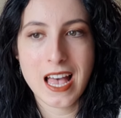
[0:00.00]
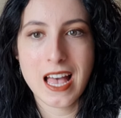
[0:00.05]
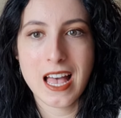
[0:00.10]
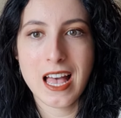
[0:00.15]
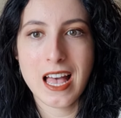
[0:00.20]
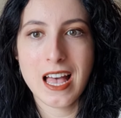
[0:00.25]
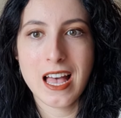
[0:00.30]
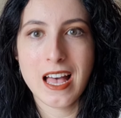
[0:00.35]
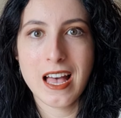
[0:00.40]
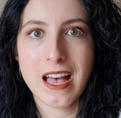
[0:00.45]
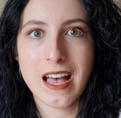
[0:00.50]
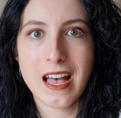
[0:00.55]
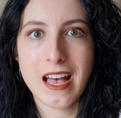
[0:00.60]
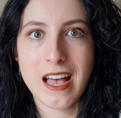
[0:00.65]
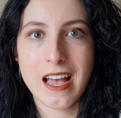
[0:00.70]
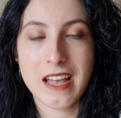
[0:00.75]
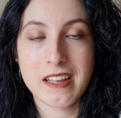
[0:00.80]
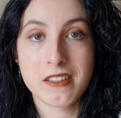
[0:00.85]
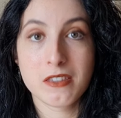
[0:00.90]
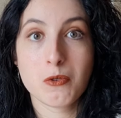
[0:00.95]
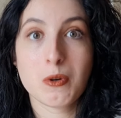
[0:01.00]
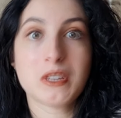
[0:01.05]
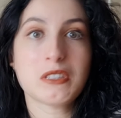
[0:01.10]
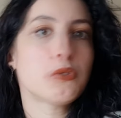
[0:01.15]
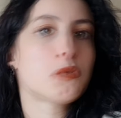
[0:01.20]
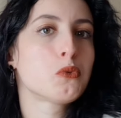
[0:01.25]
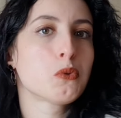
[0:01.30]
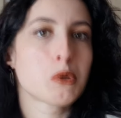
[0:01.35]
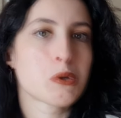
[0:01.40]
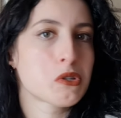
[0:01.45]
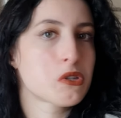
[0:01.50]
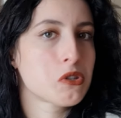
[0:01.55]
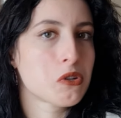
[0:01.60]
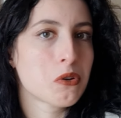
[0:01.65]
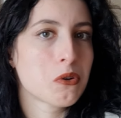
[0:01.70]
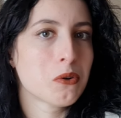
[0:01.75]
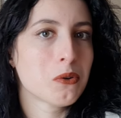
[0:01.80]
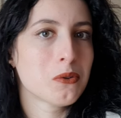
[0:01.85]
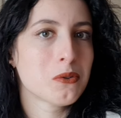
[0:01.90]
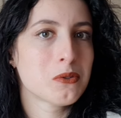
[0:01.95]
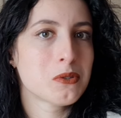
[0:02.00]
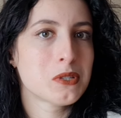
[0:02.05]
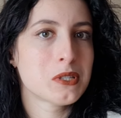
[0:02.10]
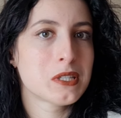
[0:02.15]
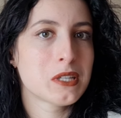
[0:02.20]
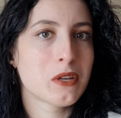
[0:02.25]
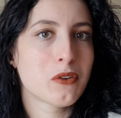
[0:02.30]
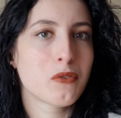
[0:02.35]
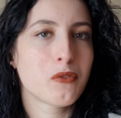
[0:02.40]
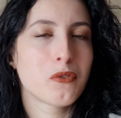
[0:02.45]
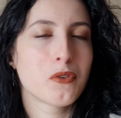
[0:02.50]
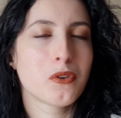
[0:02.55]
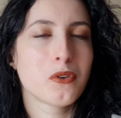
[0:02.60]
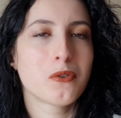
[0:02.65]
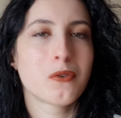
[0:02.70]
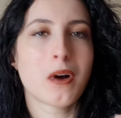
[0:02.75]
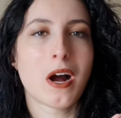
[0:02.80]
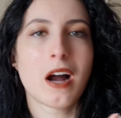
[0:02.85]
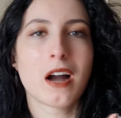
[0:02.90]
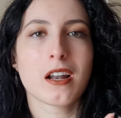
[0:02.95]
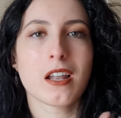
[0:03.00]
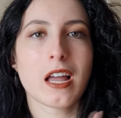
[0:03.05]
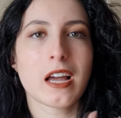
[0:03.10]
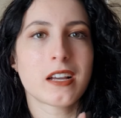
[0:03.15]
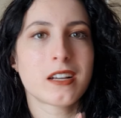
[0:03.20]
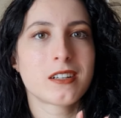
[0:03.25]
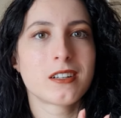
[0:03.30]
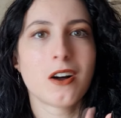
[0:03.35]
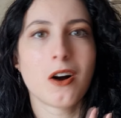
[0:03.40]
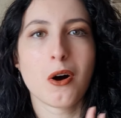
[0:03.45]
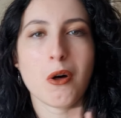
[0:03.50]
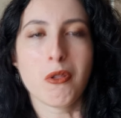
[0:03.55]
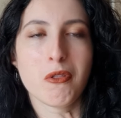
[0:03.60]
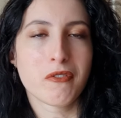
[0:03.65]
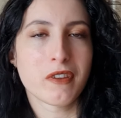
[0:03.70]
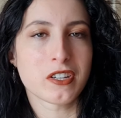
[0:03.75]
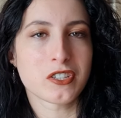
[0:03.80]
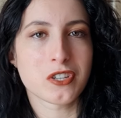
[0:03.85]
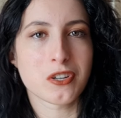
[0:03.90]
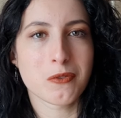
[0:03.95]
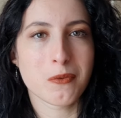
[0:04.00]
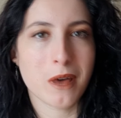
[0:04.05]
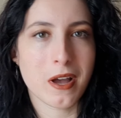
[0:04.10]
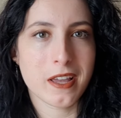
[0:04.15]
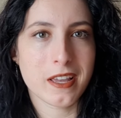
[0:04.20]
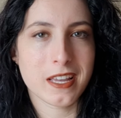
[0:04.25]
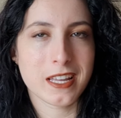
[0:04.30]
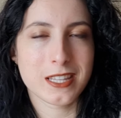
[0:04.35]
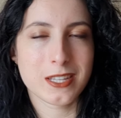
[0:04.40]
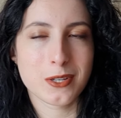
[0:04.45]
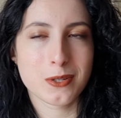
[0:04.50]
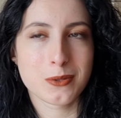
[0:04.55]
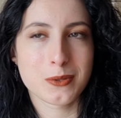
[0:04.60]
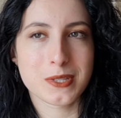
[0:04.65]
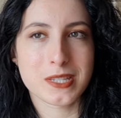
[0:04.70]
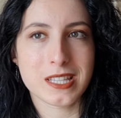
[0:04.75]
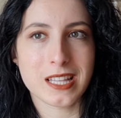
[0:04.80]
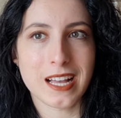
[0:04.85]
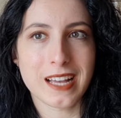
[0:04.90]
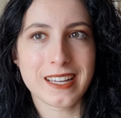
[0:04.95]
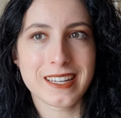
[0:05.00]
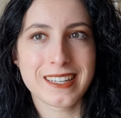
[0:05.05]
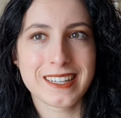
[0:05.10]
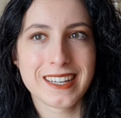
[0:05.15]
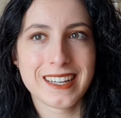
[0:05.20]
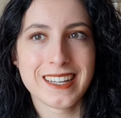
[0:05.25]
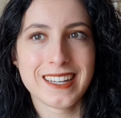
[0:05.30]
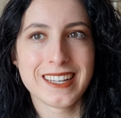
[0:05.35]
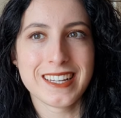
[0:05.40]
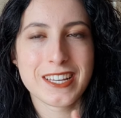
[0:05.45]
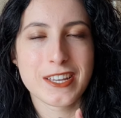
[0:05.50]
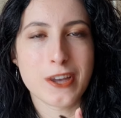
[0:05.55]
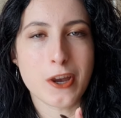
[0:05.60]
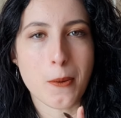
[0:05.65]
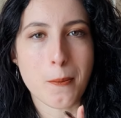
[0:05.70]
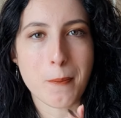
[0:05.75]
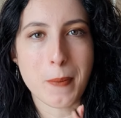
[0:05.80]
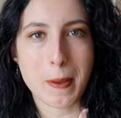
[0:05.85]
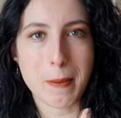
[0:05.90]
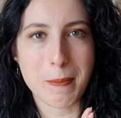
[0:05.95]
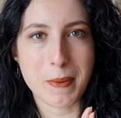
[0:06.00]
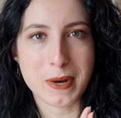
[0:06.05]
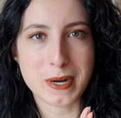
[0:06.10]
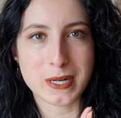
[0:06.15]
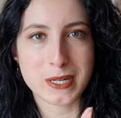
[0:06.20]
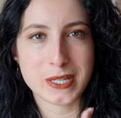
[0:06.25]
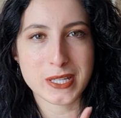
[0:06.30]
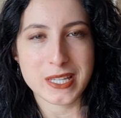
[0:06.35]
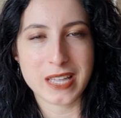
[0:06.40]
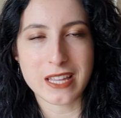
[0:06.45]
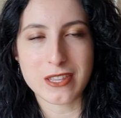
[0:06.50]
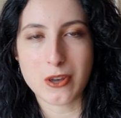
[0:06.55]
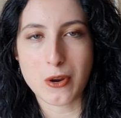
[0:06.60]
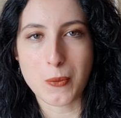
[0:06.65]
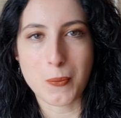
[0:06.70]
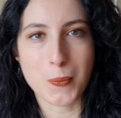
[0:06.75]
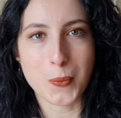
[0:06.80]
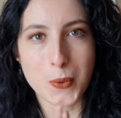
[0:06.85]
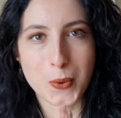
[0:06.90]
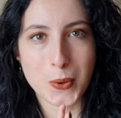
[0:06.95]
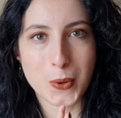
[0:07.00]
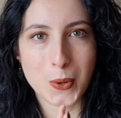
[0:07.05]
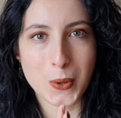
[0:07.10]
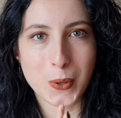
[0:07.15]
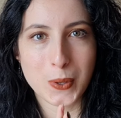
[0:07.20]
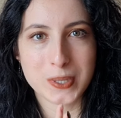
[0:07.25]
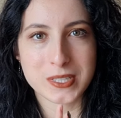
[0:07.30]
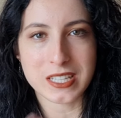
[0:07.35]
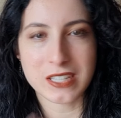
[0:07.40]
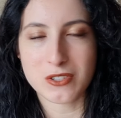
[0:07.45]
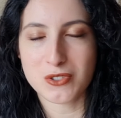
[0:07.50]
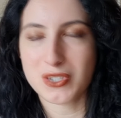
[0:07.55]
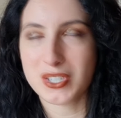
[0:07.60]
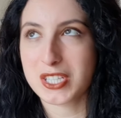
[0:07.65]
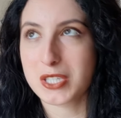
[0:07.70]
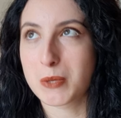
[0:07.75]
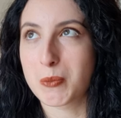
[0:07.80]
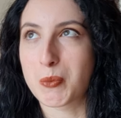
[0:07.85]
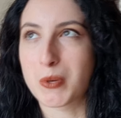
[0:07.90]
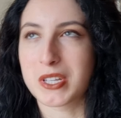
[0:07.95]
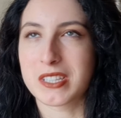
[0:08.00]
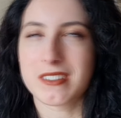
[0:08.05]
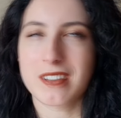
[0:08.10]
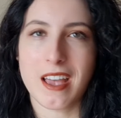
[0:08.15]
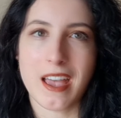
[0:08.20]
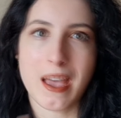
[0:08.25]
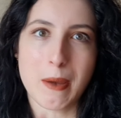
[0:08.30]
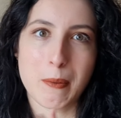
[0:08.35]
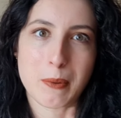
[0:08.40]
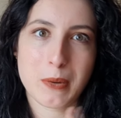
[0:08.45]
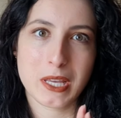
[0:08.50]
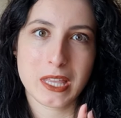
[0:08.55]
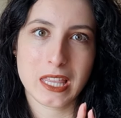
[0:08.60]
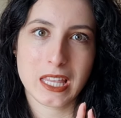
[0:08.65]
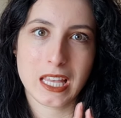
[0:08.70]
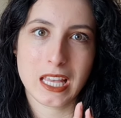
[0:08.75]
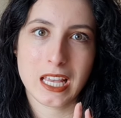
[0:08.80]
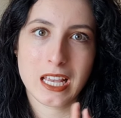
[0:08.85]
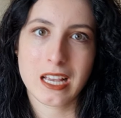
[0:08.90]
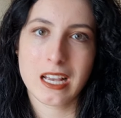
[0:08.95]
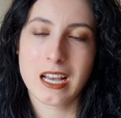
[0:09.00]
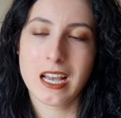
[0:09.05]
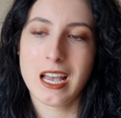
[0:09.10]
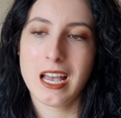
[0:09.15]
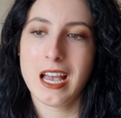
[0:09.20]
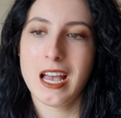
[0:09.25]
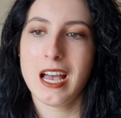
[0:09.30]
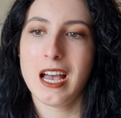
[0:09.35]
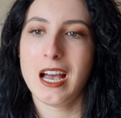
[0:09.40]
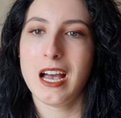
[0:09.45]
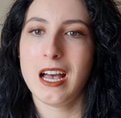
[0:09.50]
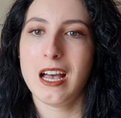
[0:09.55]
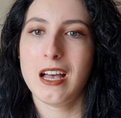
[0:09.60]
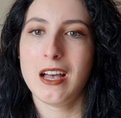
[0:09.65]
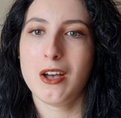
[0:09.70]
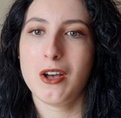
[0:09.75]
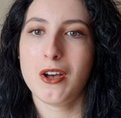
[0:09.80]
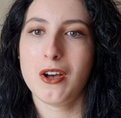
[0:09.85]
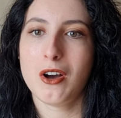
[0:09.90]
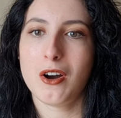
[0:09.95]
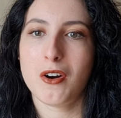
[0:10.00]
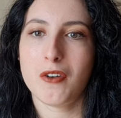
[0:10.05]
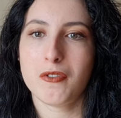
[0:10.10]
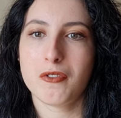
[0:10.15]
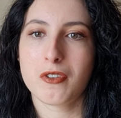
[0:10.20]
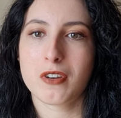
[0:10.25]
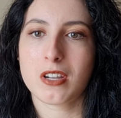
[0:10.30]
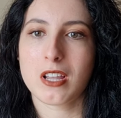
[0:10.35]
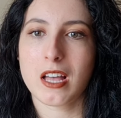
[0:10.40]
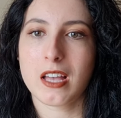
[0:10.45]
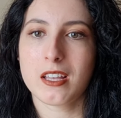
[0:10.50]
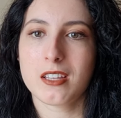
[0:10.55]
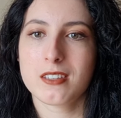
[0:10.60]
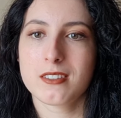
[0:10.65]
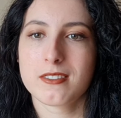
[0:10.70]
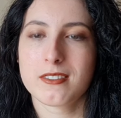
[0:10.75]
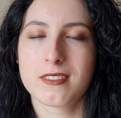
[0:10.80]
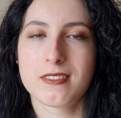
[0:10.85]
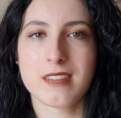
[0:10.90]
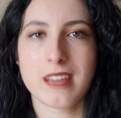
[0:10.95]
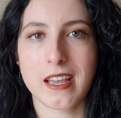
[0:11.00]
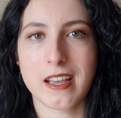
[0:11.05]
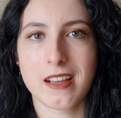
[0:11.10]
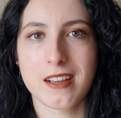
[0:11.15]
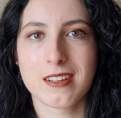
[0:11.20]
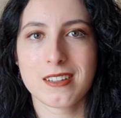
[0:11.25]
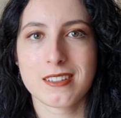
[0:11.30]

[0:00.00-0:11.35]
and what tools you use, if you are like old-fashioned way and use like your papers and your books and you just print everything, of your like the tech